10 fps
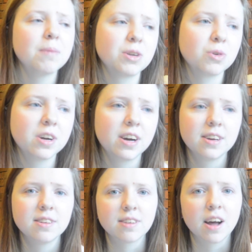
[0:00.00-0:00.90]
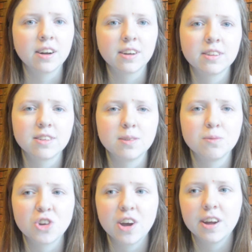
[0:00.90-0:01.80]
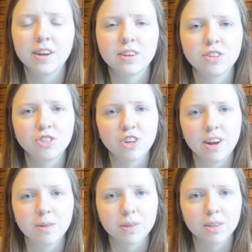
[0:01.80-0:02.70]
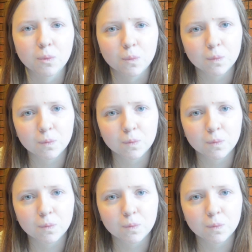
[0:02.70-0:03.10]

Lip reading: My Twitter is at @ElysiumJane, Jane with a